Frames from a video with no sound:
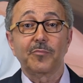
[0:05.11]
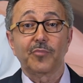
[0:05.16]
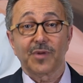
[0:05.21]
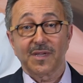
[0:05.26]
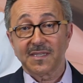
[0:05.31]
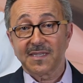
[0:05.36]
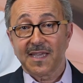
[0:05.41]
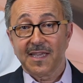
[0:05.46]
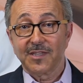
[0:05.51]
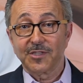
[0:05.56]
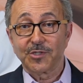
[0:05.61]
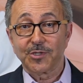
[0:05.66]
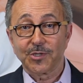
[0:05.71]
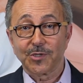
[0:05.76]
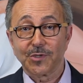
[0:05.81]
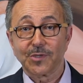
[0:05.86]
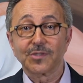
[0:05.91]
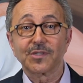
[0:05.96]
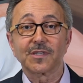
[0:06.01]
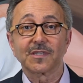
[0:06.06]
Breast
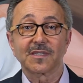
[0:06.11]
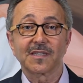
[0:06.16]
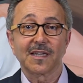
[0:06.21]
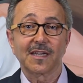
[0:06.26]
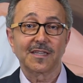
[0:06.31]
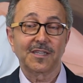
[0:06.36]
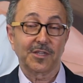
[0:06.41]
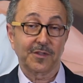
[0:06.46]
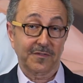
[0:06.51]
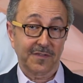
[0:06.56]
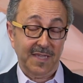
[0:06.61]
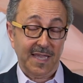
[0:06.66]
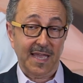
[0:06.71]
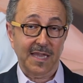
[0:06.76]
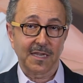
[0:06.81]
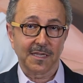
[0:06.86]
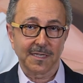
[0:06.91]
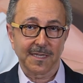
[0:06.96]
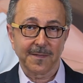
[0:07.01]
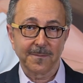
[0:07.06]
Cancer Society of
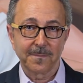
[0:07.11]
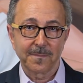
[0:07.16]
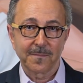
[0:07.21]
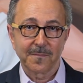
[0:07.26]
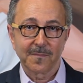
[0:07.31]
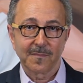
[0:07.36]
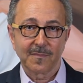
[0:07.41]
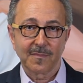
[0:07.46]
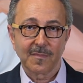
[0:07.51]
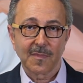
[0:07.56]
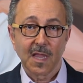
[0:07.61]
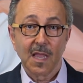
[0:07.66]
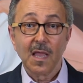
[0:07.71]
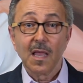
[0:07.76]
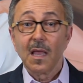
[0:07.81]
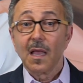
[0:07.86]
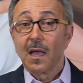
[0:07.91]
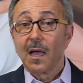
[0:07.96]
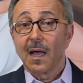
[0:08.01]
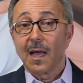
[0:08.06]
Canada.
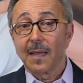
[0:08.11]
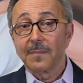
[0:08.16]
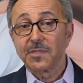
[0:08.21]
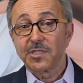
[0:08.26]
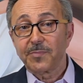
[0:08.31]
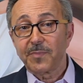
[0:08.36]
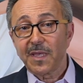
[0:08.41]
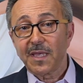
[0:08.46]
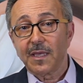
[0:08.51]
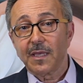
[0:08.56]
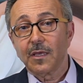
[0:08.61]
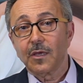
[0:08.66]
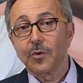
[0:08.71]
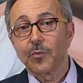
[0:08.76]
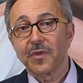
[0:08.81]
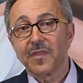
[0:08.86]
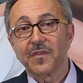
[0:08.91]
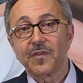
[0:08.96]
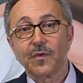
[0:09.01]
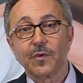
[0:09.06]
I'm speaking
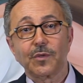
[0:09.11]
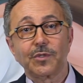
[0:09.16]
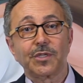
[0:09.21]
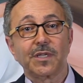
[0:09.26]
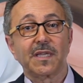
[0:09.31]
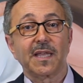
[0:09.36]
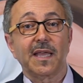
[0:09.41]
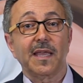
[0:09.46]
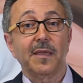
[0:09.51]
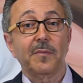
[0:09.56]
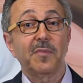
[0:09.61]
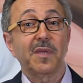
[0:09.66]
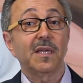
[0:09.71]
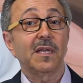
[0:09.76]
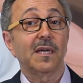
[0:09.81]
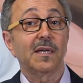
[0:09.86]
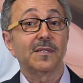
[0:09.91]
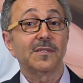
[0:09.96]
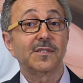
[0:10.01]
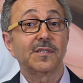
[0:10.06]
with you today
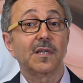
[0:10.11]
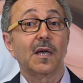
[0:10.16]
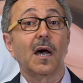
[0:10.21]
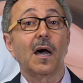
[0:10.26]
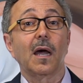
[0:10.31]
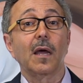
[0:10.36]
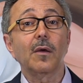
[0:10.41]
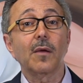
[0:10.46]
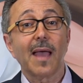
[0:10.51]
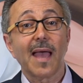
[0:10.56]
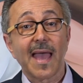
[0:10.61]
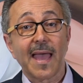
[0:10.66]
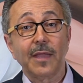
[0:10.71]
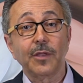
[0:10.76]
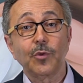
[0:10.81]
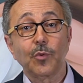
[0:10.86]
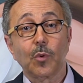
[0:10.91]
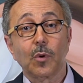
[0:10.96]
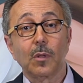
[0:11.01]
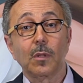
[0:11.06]
because our
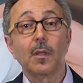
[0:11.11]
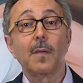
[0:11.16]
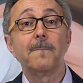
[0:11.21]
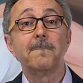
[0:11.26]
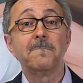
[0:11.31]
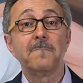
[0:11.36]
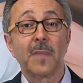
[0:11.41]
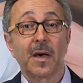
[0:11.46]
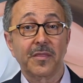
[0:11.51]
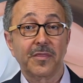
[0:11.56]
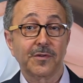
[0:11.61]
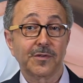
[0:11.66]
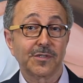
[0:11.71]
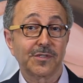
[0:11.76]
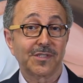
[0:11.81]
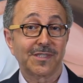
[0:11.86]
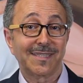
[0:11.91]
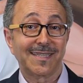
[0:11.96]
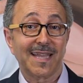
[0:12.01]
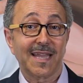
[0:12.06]
annual
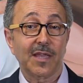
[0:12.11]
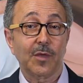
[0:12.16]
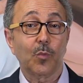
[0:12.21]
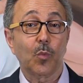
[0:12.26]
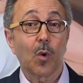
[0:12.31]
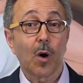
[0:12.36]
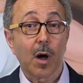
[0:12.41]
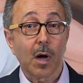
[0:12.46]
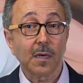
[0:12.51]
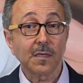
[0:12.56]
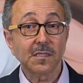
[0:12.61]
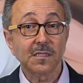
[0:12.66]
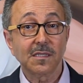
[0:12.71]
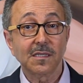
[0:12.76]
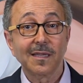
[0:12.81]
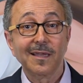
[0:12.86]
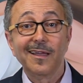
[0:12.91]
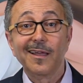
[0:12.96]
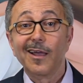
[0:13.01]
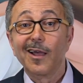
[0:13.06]
Mother's Day
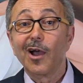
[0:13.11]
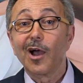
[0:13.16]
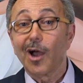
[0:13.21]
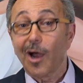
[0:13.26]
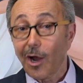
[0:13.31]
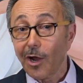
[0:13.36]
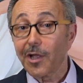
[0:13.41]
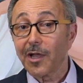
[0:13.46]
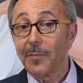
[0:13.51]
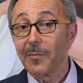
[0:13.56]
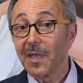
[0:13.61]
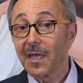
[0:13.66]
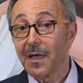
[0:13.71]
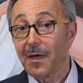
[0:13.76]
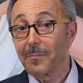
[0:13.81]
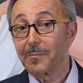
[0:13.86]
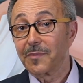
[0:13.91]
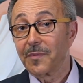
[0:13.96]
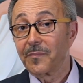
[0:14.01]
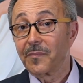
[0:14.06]
walks are coming up